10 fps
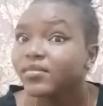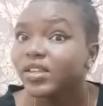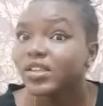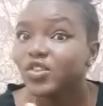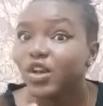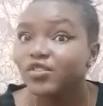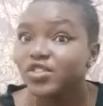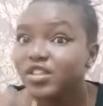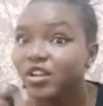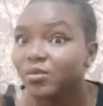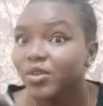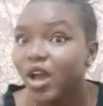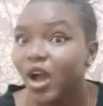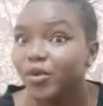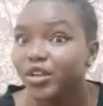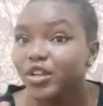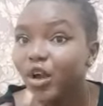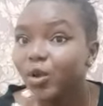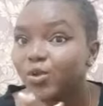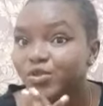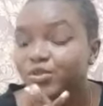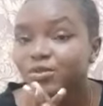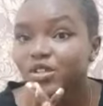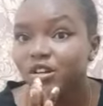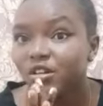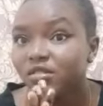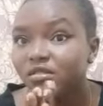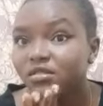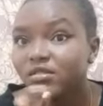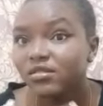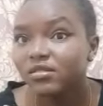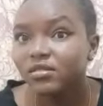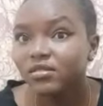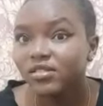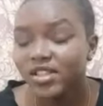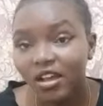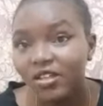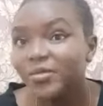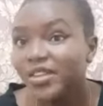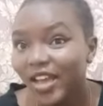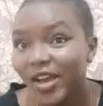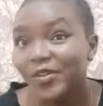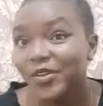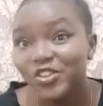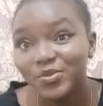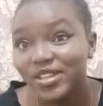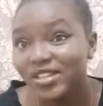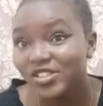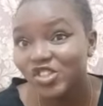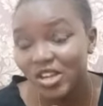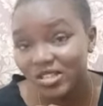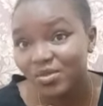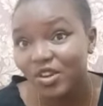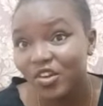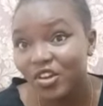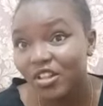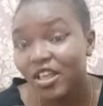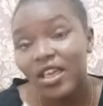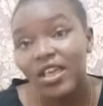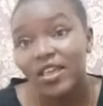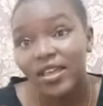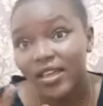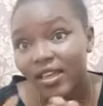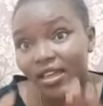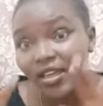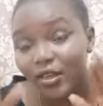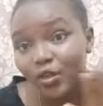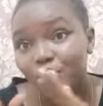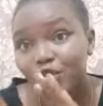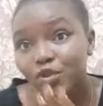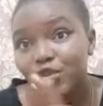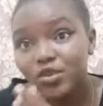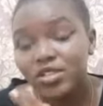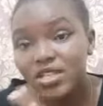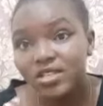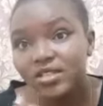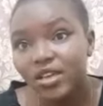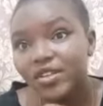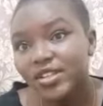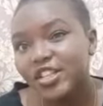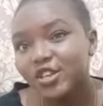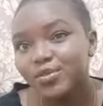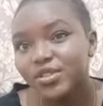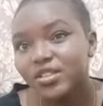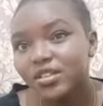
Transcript: you have to tell me how it goes, you know? tell me how it goes because trust me girl if you use these seven tips